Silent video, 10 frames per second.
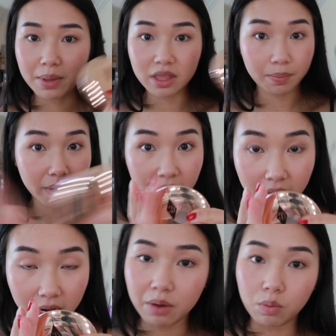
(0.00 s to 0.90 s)
I'm in the
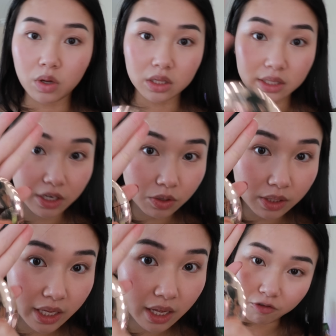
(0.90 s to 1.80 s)
pit. I will
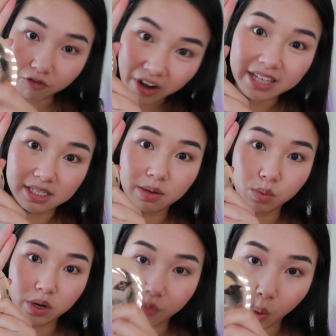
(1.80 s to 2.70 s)
literally fight
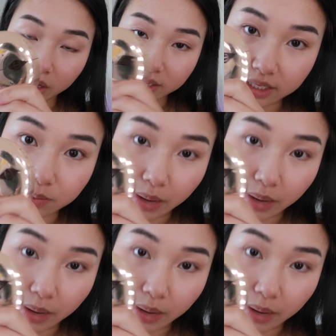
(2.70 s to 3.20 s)
someone for this